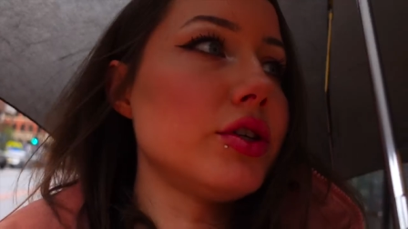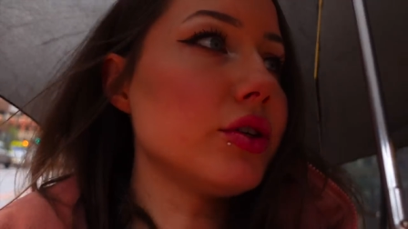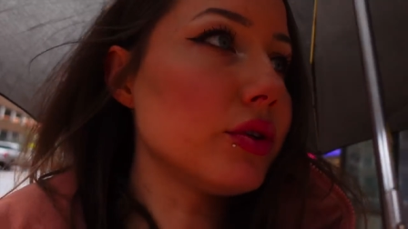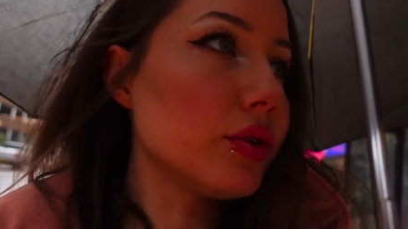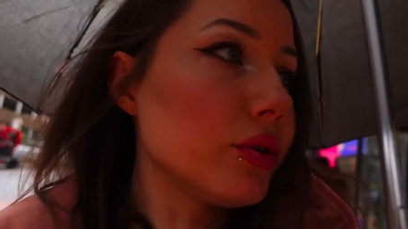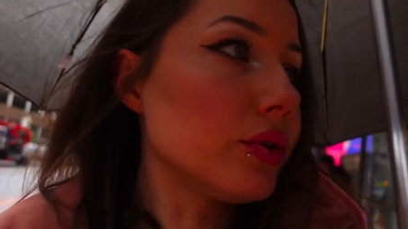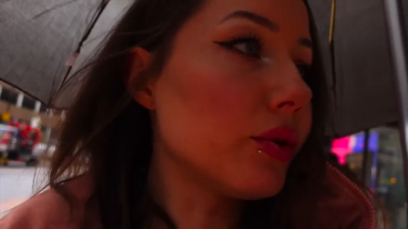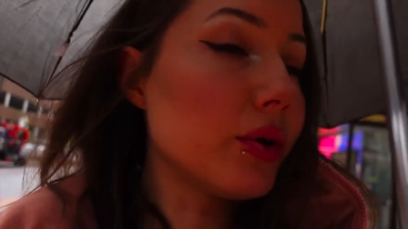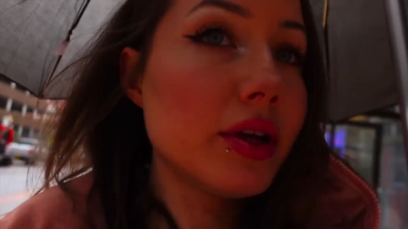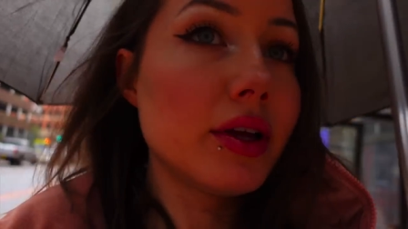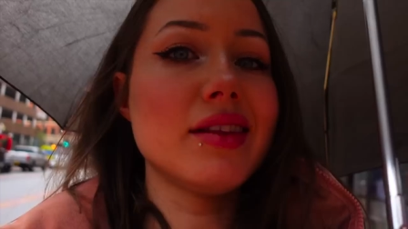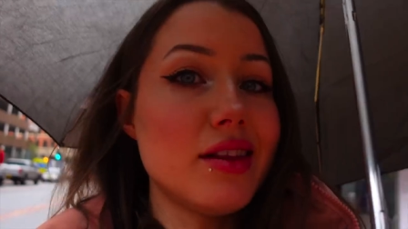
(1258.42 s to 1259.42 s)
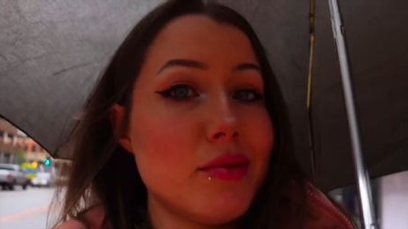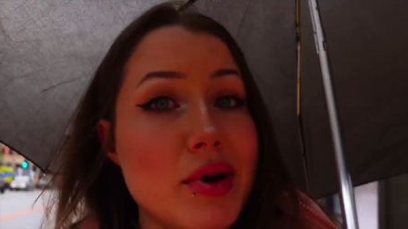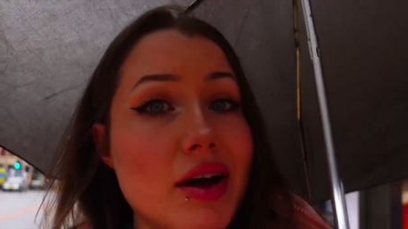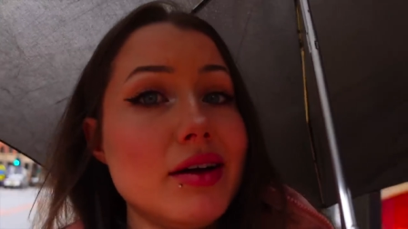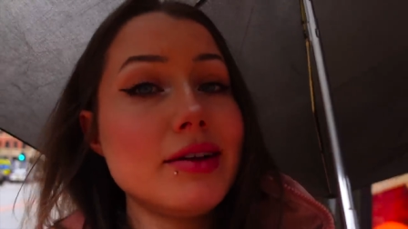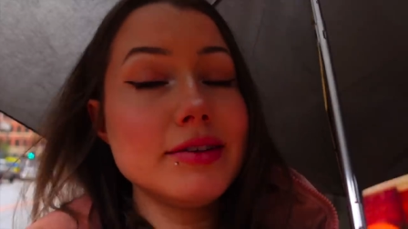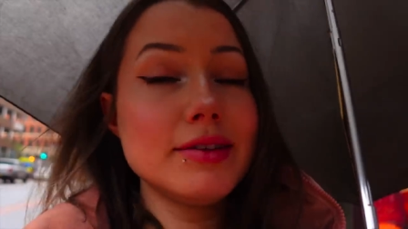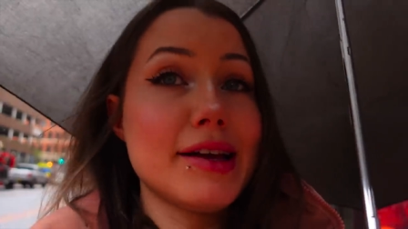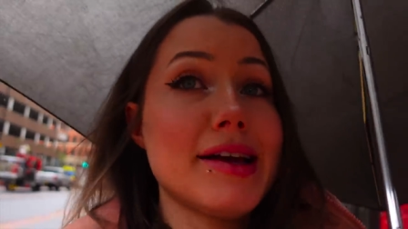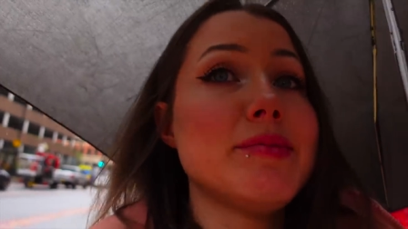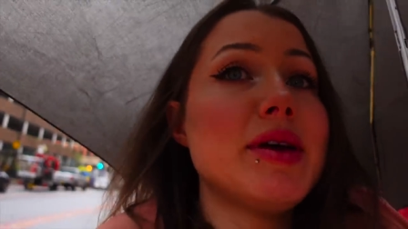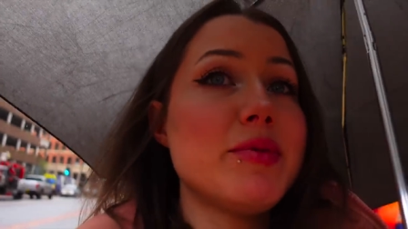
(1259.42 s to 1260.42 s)
to the mall
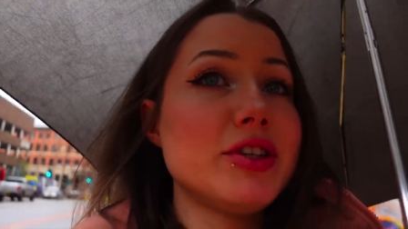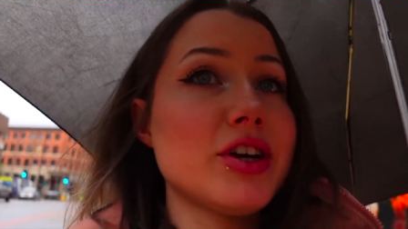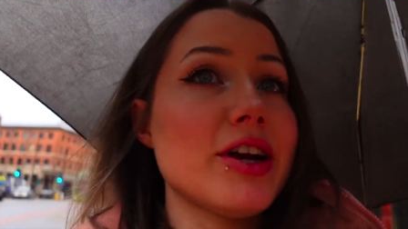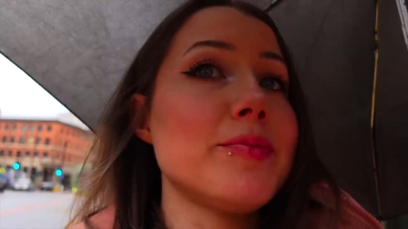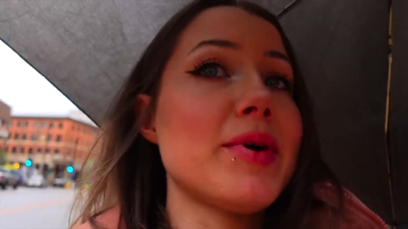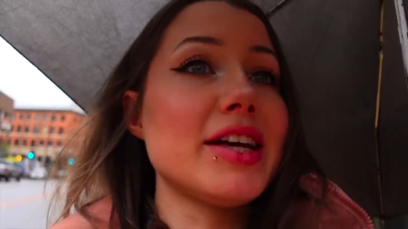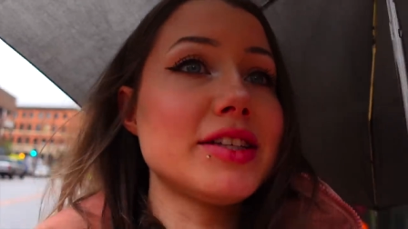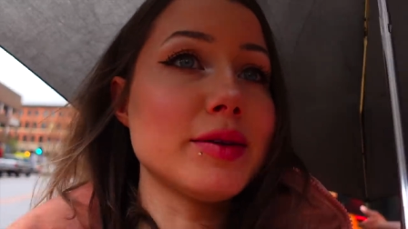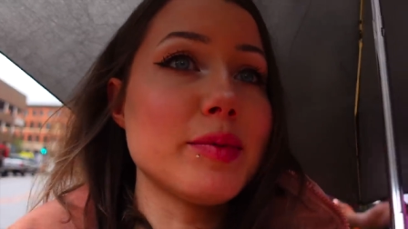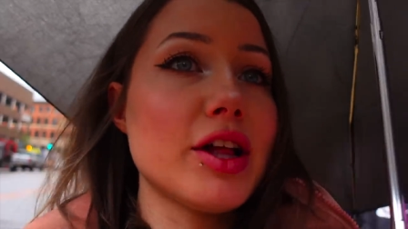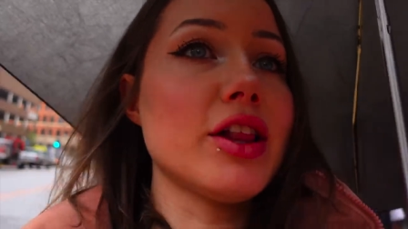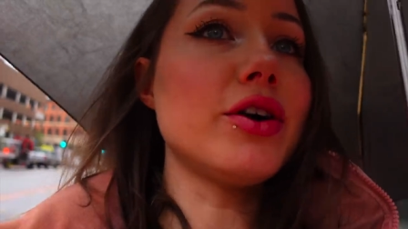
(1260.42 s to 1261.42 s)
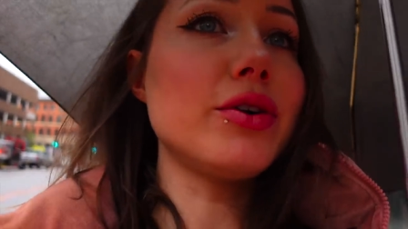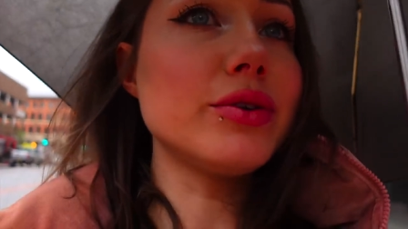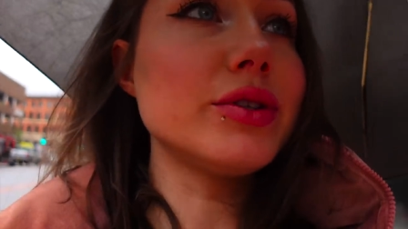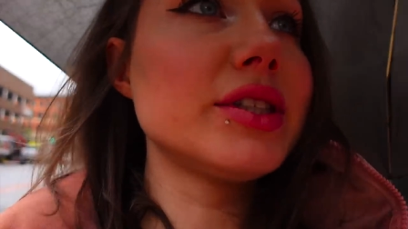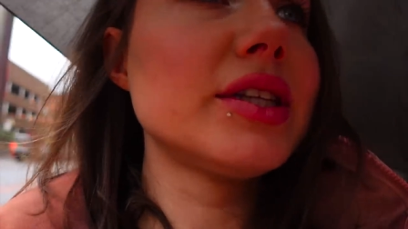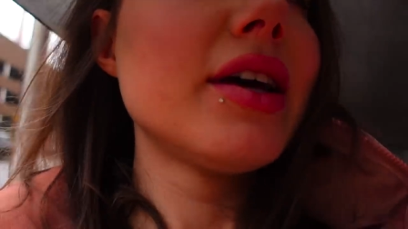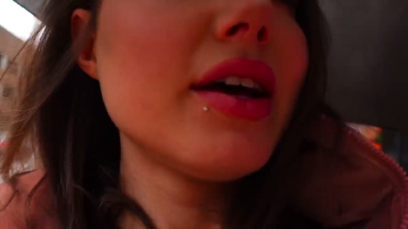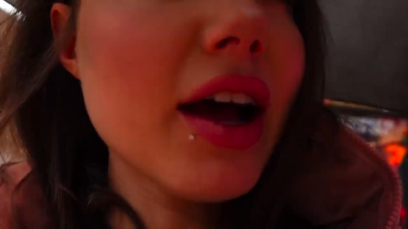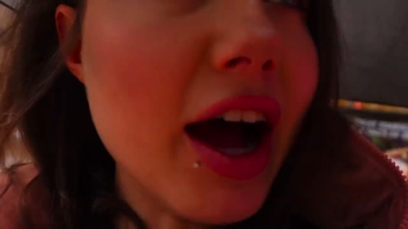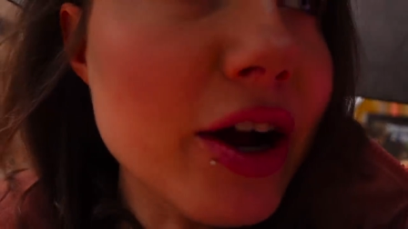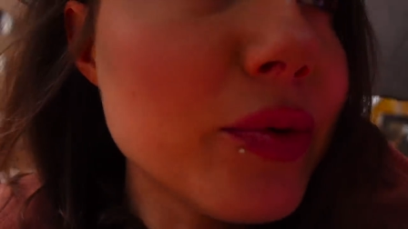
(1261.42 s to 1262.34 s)
and maybe try to buy some clothes. I